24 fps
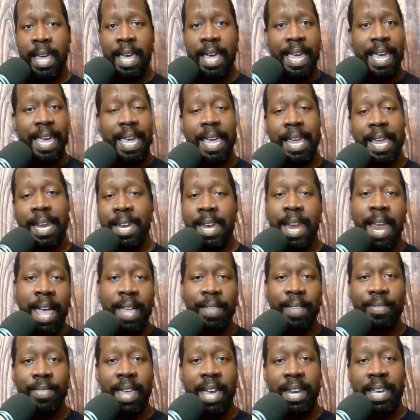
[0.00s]
and not
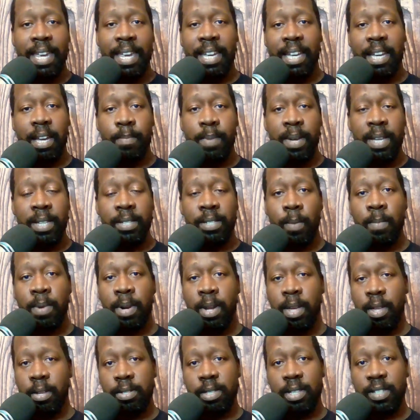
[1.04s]
that he could be someone
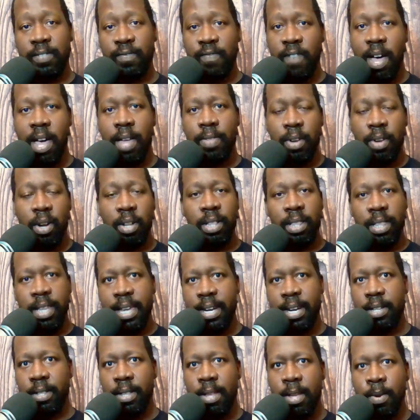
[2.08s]
else's father, let
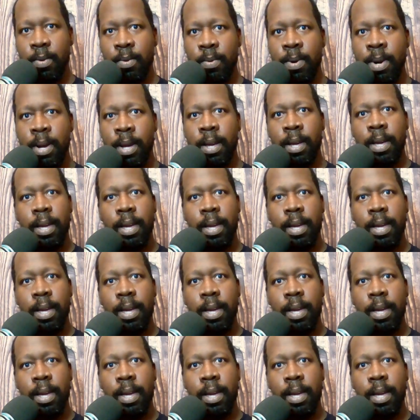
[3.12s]
alone